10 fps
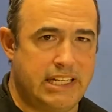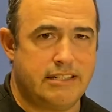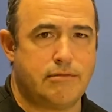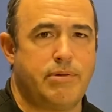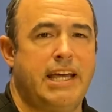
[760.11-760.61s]
Is
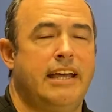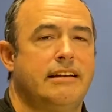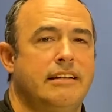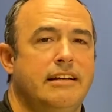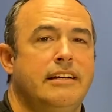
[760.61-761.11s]
the pain
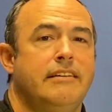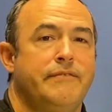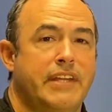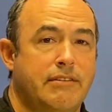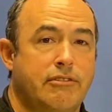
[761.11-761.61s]

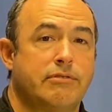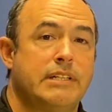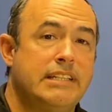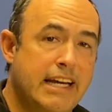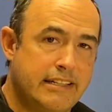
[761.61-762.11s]
coming from the
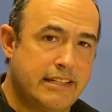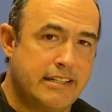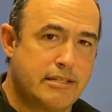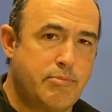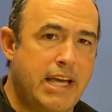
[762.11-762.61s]
tendon?
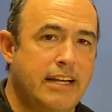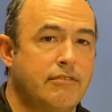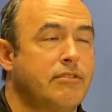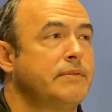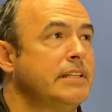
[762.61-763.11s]
Is the pain
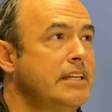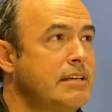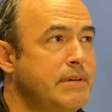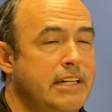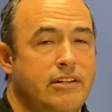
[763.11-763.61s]
coming from the
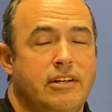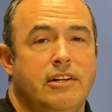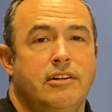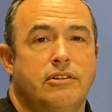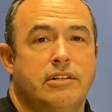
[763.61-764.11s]
ligament?
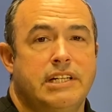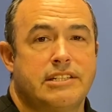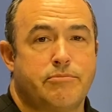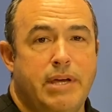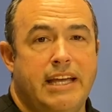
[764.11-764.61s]
Is
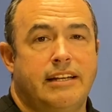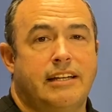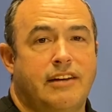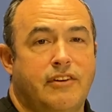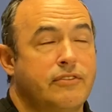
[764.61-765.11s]
the pain
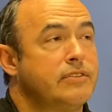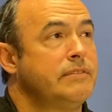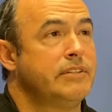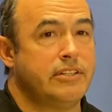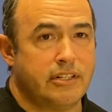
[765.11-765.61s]
coming from
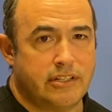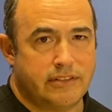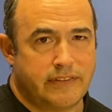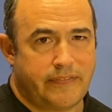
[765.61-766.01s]
the nerve?